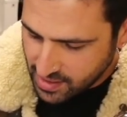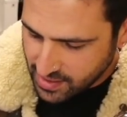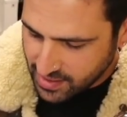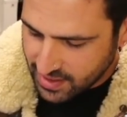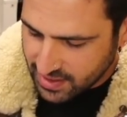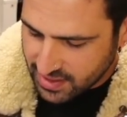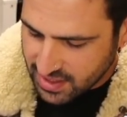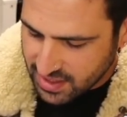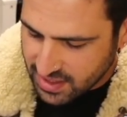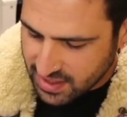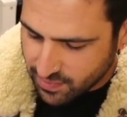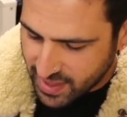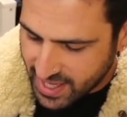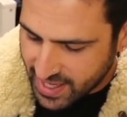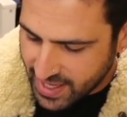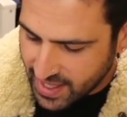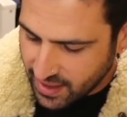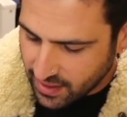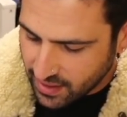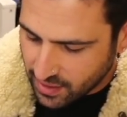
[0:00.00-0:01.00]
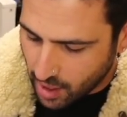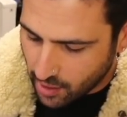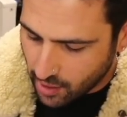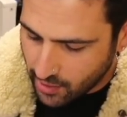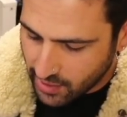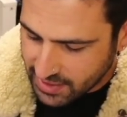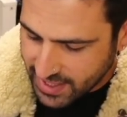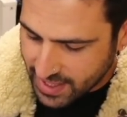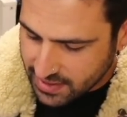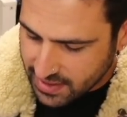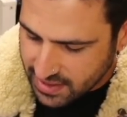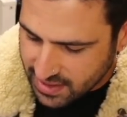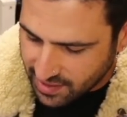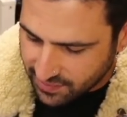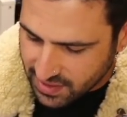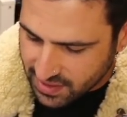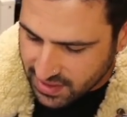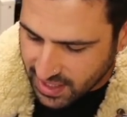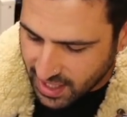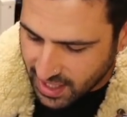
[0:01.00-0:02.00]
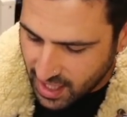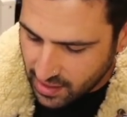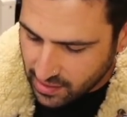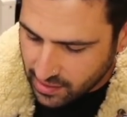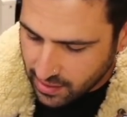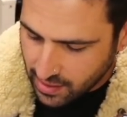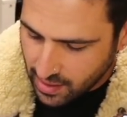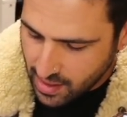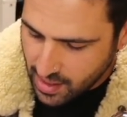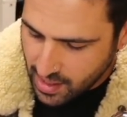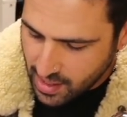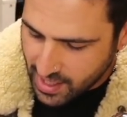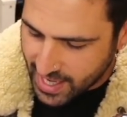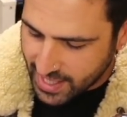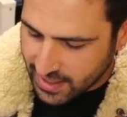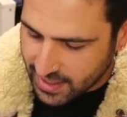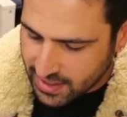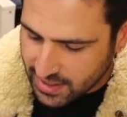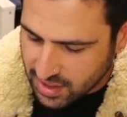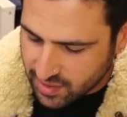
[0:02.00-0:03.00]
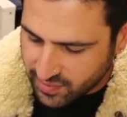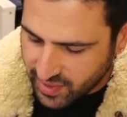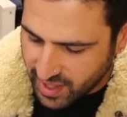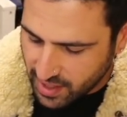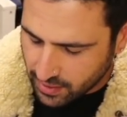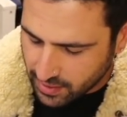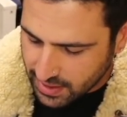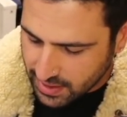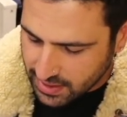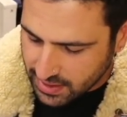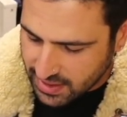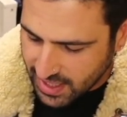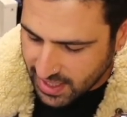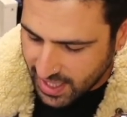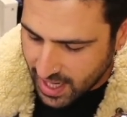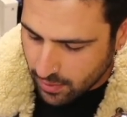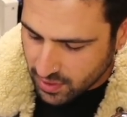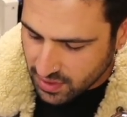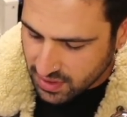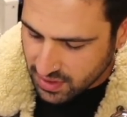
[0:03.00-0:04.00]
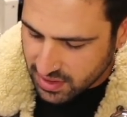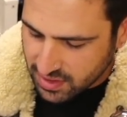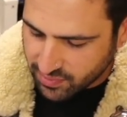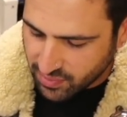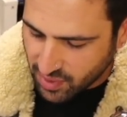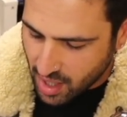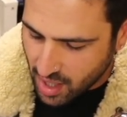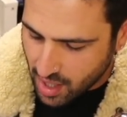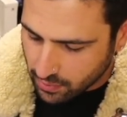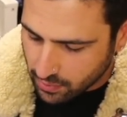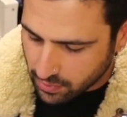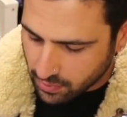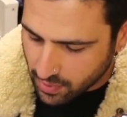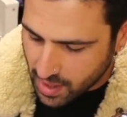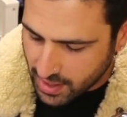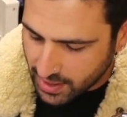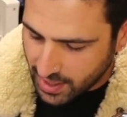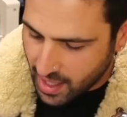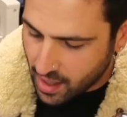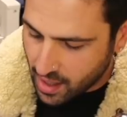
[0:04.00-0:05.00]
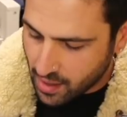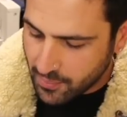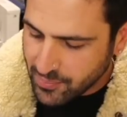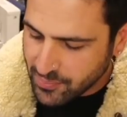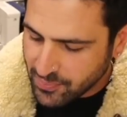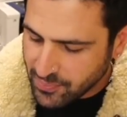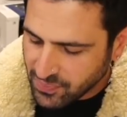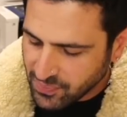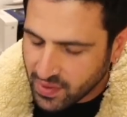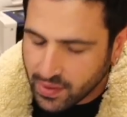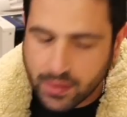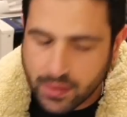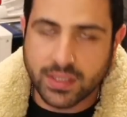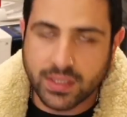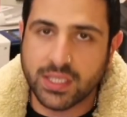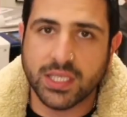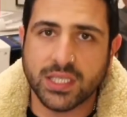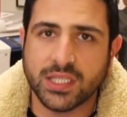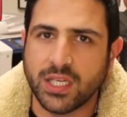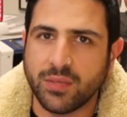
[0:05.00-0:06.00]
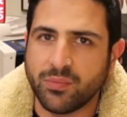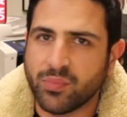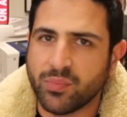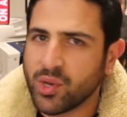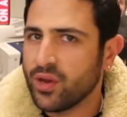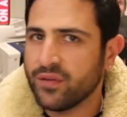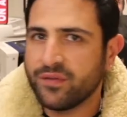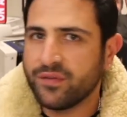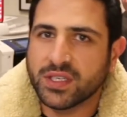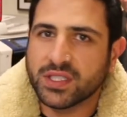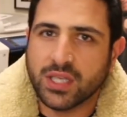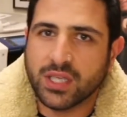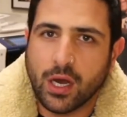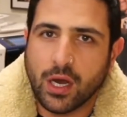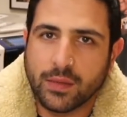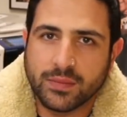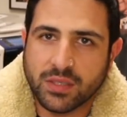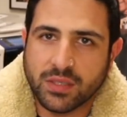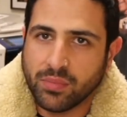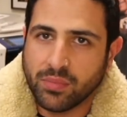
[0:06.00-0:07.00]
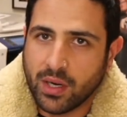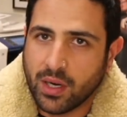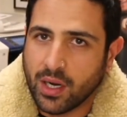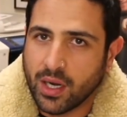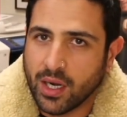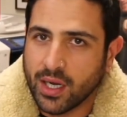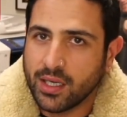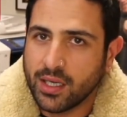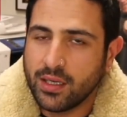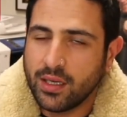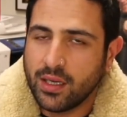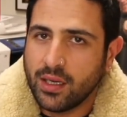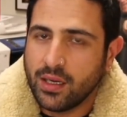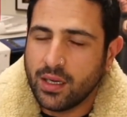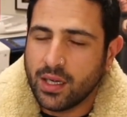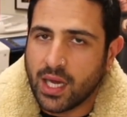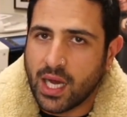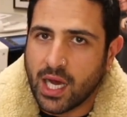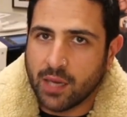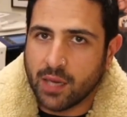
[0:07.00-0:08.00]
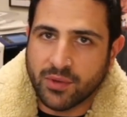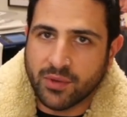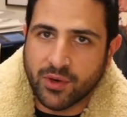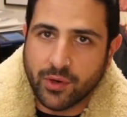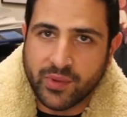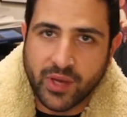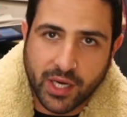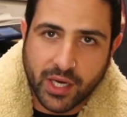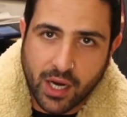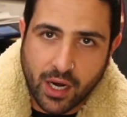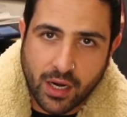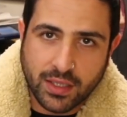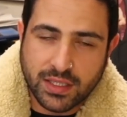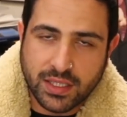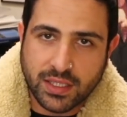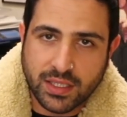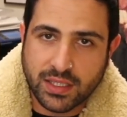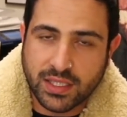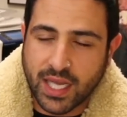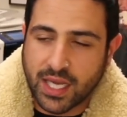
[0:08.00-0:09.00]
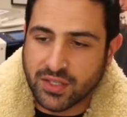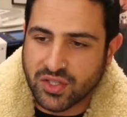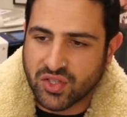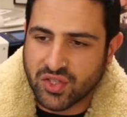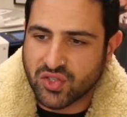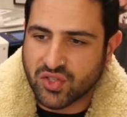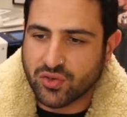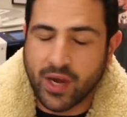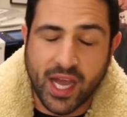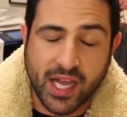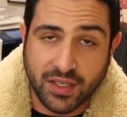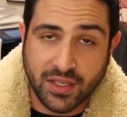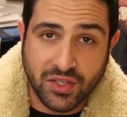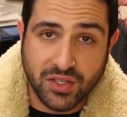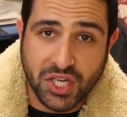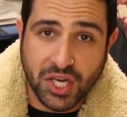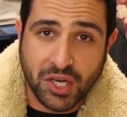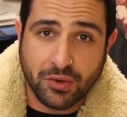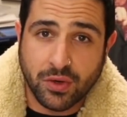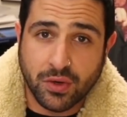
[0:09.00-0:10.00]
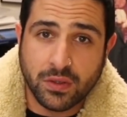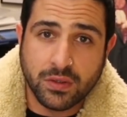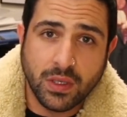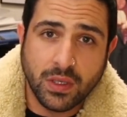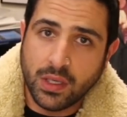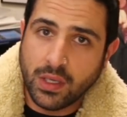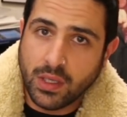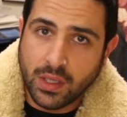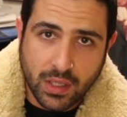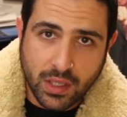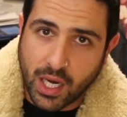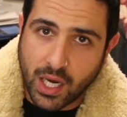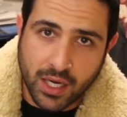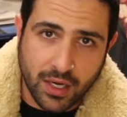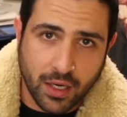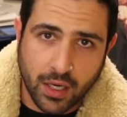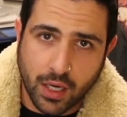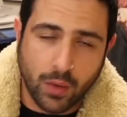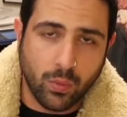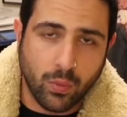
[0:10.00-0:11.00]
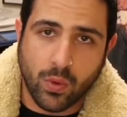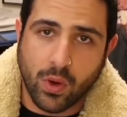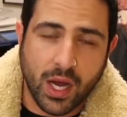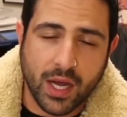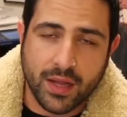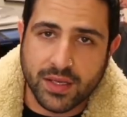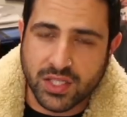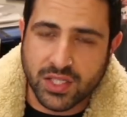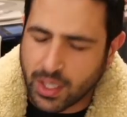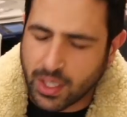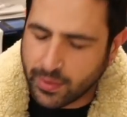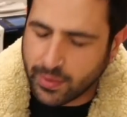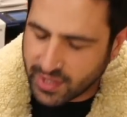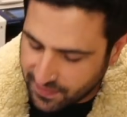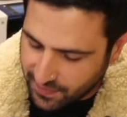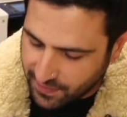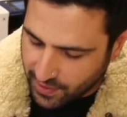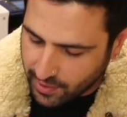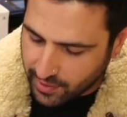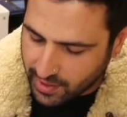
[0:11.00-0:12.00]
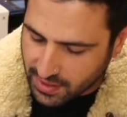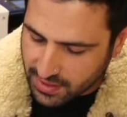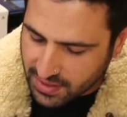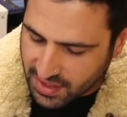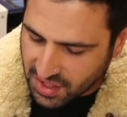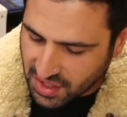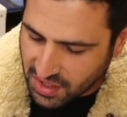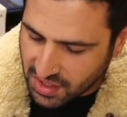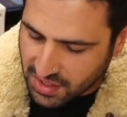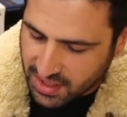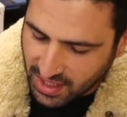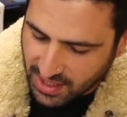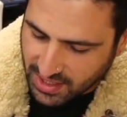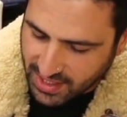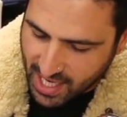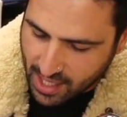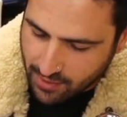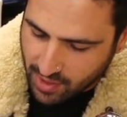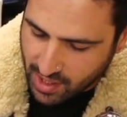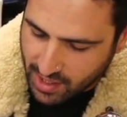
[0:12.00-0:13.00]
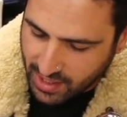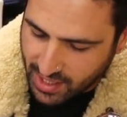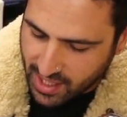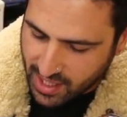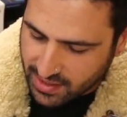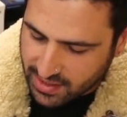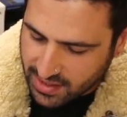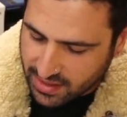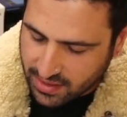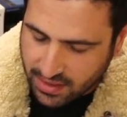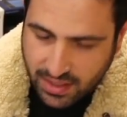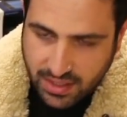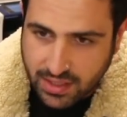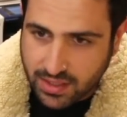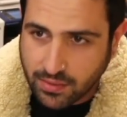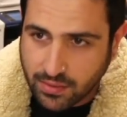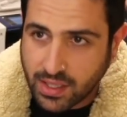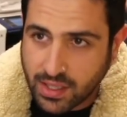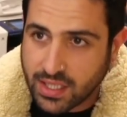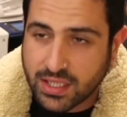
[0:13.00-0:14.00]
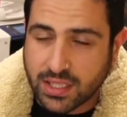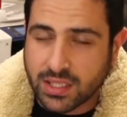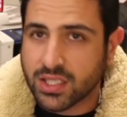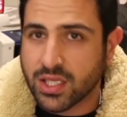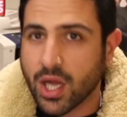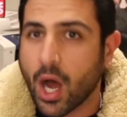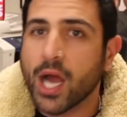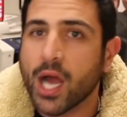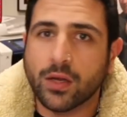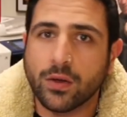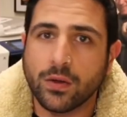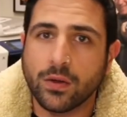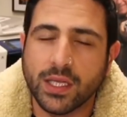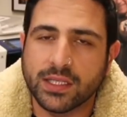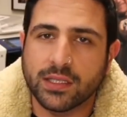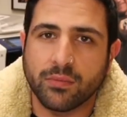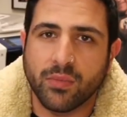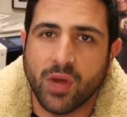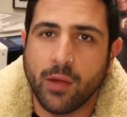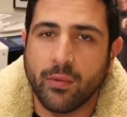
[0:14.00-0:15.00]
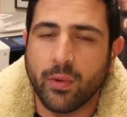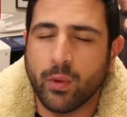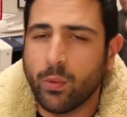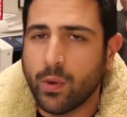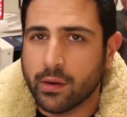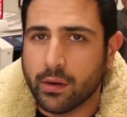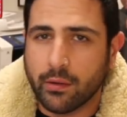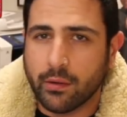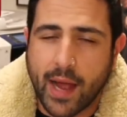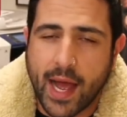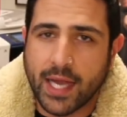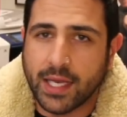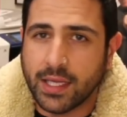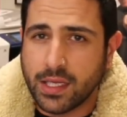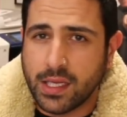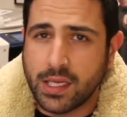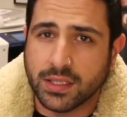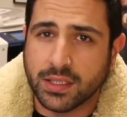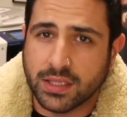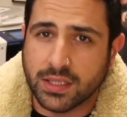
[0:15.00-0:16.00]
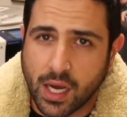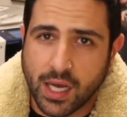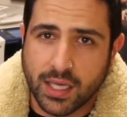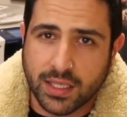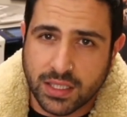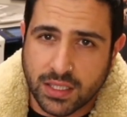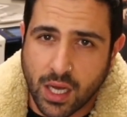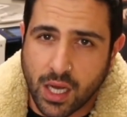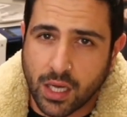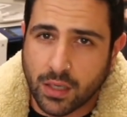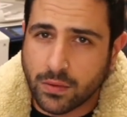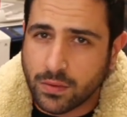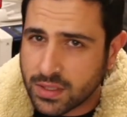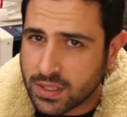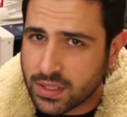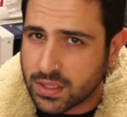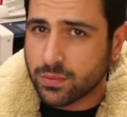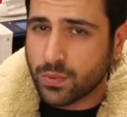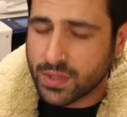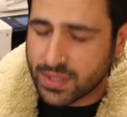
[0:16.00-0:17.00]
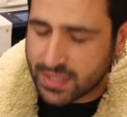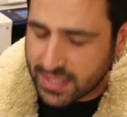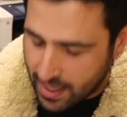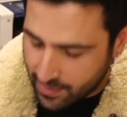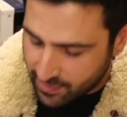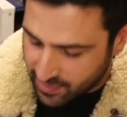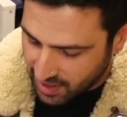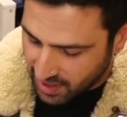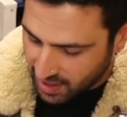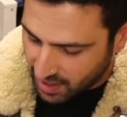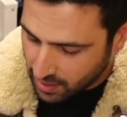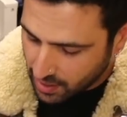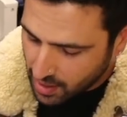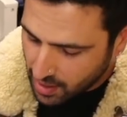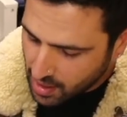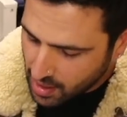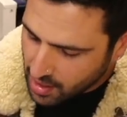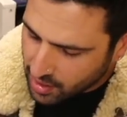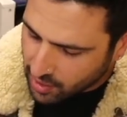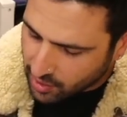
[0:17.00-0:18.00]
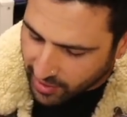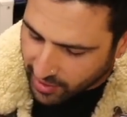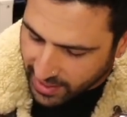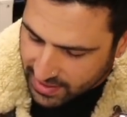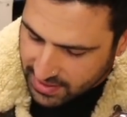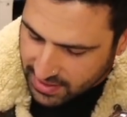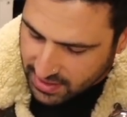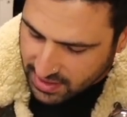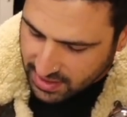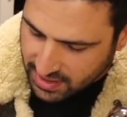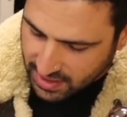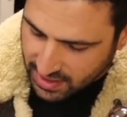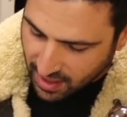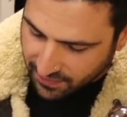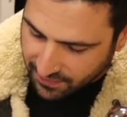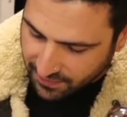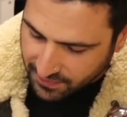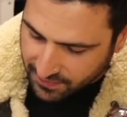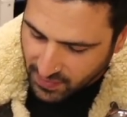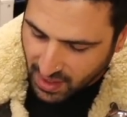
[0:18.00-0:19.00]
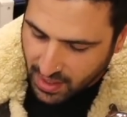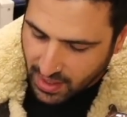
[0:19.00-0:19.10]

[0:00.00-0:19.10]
This is May going down 17th, and it's just been on a downward spiral right now. This is the perfect time to buy cryptocurrencies and just trade in general. I don't know why there's so much fear and uncertainty and doubt right now. It's just this cycle at the moment where we're at in the entire cycle. This is what's happening. Crazy stuff.